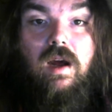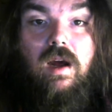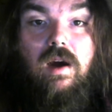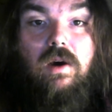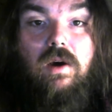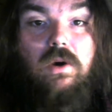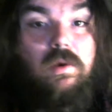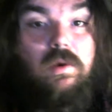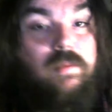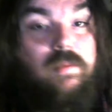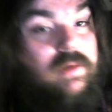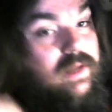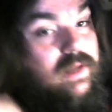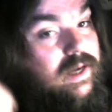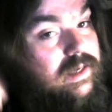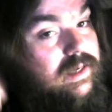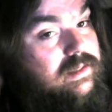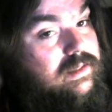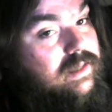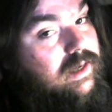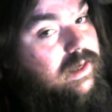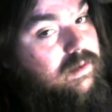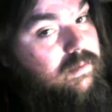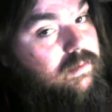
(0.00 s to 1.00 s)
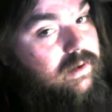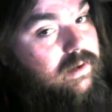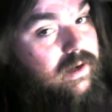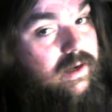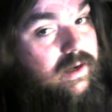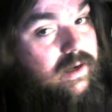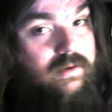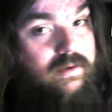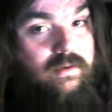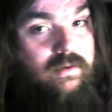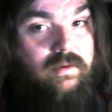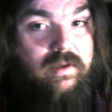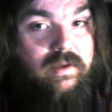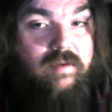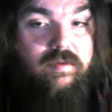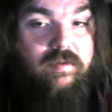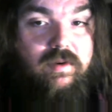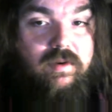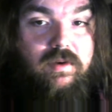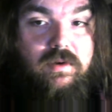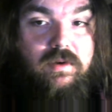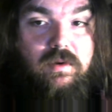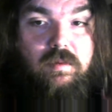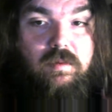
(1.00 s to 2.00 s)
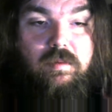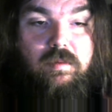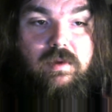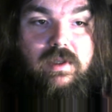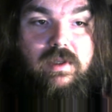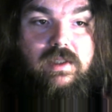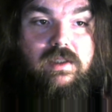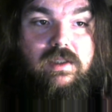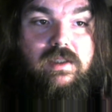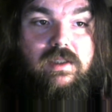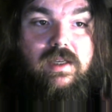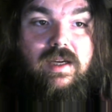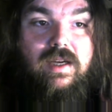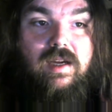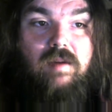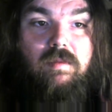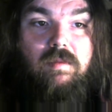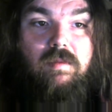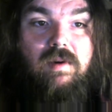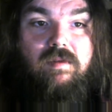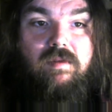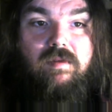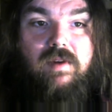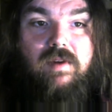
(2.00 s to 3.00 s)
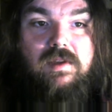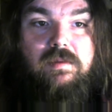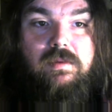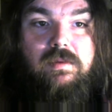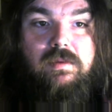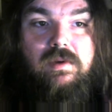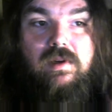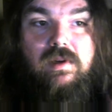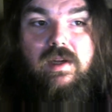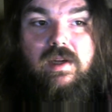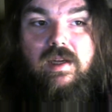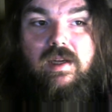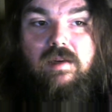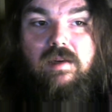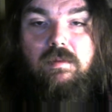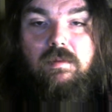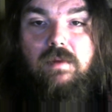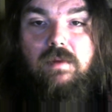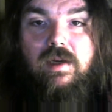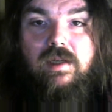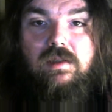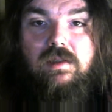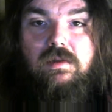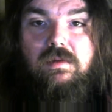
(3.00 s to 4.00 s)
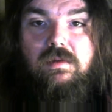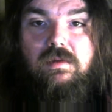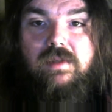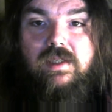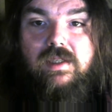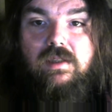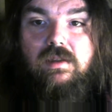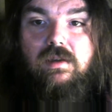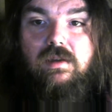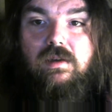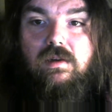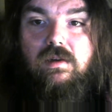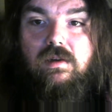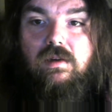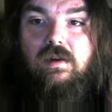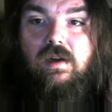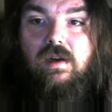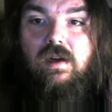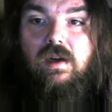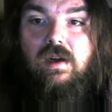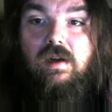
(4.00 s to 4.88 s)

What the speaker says: I hope you guys like what I do. If you do, please check out my Facebook and my Twitter.